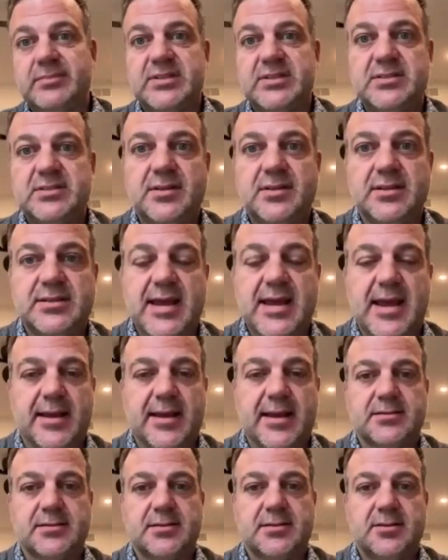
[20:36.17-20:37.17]
is
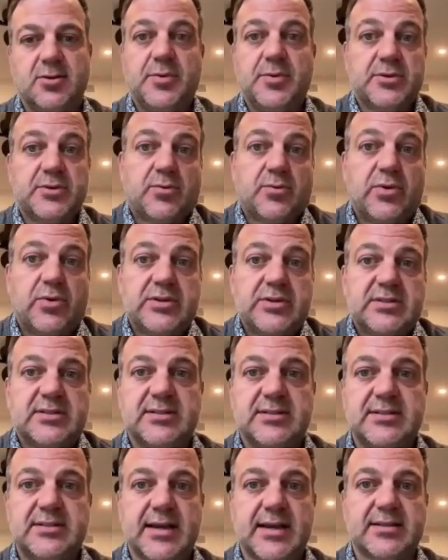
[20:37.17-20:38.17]
taxed. Your principal
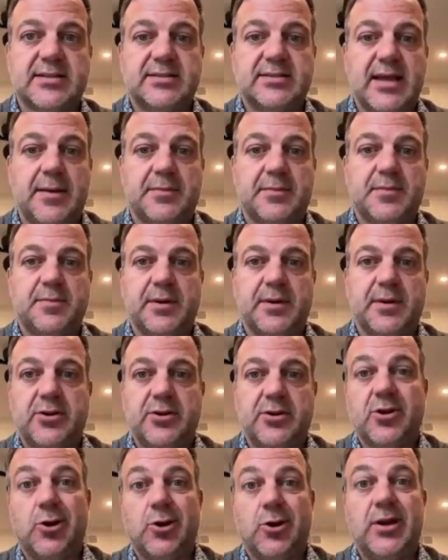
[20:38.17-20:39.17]
residence is tax exempt, but
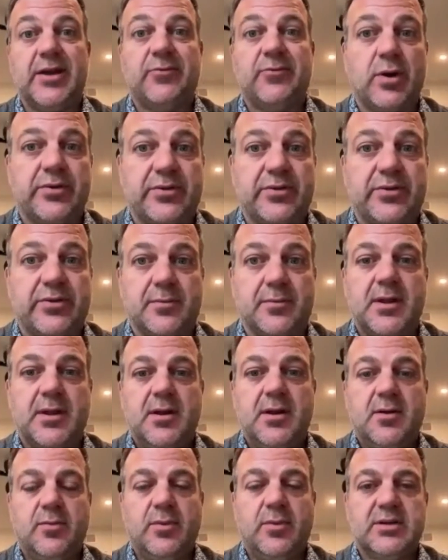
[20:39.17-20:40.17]
you can only have one of them.
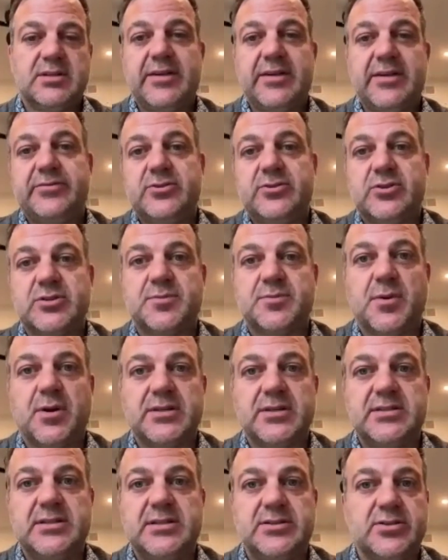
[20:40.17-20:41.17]
Whereas life insurance
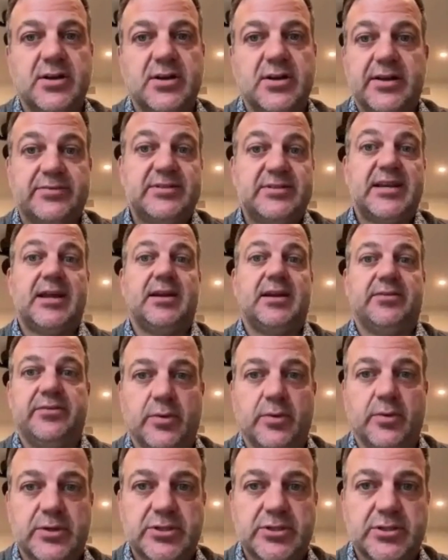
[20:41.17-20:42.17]
policies, you can have 10 if
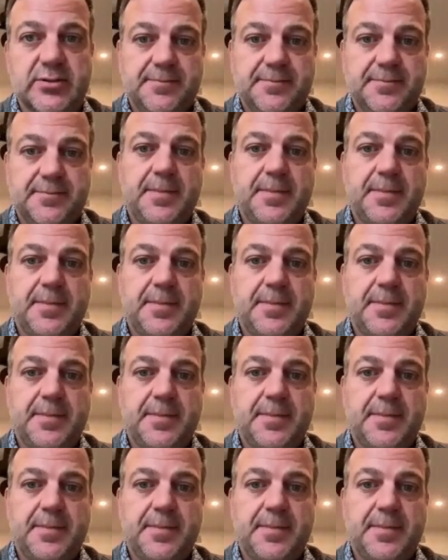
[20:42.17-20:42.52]
you wish.